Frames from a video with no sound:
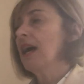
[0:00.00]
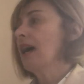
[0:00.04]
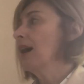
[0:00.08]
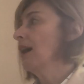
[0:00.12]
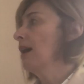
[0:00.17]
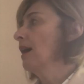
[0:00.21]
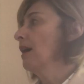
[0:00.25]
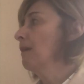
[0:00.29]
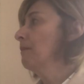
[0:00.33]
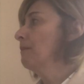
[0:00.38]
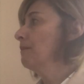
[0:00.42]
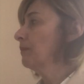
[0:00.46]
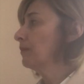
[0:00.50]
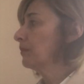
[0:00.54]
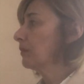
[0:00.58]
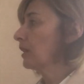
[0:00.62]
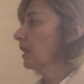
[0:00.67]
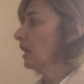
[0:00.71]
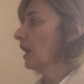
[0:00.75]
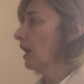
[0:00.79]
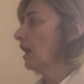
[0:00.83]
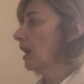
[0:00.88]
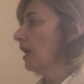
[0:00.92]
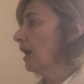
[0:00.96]

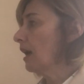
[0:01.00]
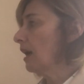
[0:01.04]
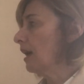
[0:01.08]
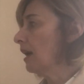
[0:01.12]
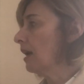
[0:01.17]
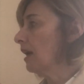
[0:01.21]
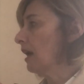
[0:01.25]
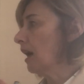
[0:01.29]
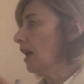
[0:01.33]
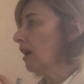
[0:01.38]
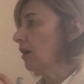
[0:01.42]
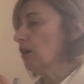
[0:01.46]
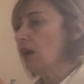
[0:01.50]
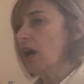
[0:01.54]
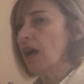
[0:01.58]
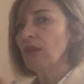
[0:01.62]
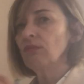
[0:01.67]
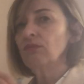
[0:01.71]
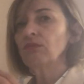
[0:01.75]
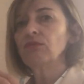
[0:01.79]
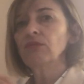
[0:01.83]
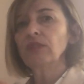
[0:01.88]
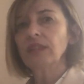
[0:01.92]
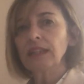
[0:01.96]
a
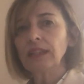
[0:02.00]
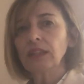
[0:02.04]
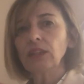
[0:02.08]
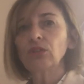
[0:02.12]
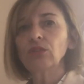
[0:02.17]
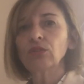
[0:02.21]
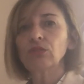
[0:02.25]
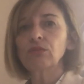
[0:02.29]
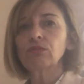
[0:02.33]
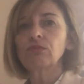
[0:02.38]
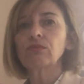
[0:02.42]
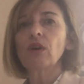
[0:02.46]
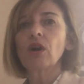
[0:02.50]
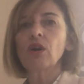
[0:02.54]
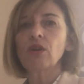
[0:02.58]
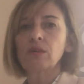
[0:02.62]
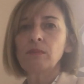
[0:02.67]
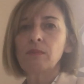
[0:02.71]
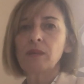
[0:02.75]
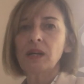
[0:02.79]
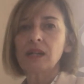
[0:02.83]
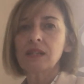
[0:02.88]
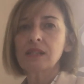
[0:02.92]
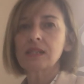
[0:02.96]
really good,
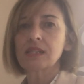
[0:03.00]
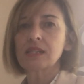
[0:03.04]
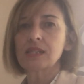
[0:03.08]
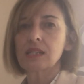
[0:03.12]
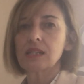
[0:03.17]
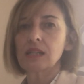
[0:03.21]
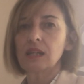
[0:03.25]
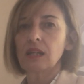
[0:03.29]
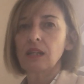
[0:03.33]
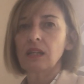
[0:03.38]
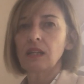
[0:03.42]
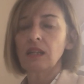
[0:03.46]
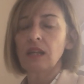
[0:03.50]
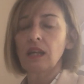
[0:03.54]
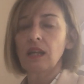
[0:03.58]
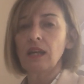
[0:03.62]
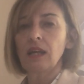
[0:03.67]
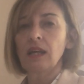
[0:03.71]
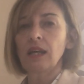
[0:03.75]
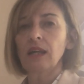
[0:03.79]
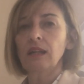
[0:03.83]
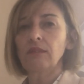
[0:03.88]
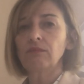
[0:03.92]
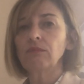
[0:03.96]
robust
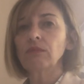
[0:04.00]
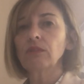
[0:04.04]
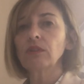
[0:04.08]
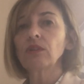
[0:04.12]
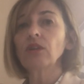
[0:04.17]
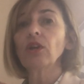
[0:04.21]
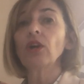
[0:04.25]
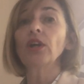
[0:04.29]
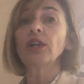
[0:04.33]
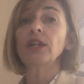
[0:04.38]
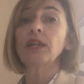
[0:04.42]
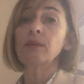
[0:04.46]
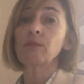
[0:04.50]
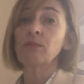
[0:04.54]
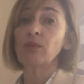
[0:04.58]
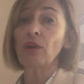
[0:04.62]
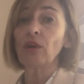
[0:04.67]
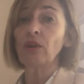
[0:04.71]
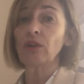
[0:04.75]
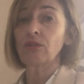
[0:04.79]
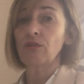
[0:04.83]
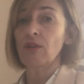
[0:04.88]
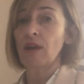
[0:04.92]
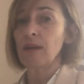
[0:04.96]
learning
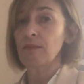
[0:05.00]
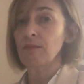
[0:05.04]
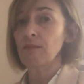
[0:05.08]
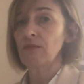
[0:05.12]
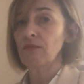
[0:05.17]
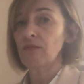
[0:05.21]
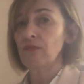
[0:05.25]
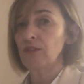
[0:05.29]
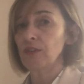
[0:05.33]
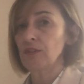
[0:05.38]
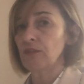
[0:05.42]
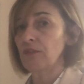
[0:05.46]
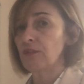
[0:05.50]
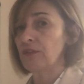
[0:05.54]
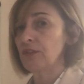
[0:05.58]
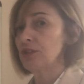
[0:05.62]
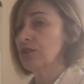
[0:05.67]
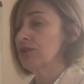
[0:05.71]
program for